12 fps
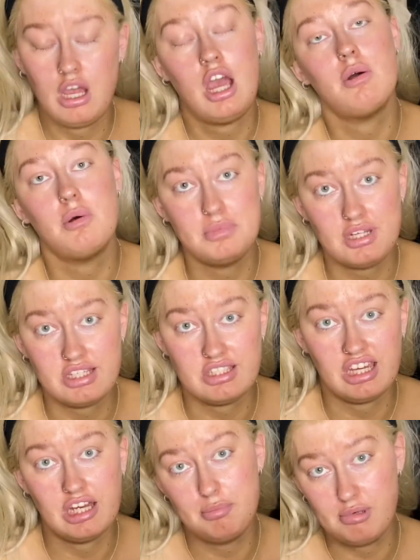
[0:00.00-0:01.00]
I won't be
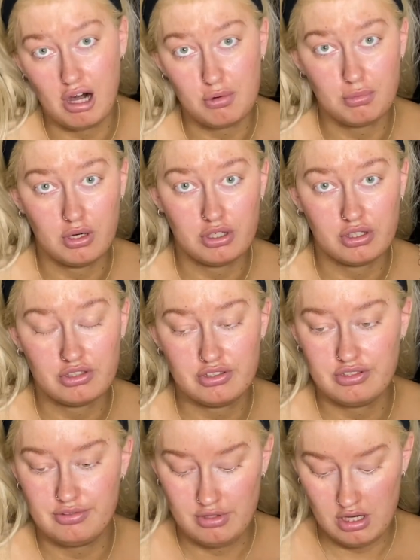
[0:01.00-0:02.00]
testing any brow
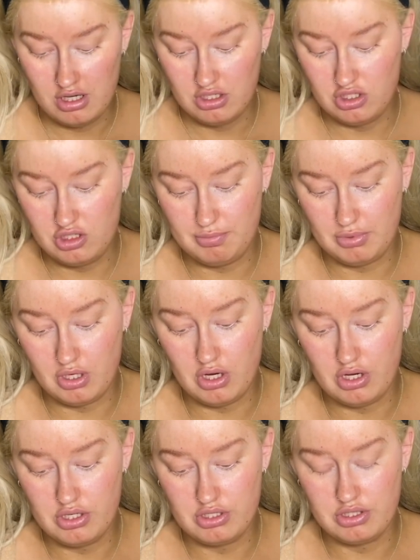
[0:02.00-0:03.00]
products, just
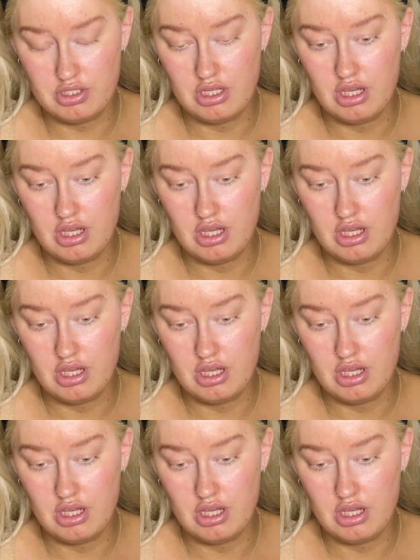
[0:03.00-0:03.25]
because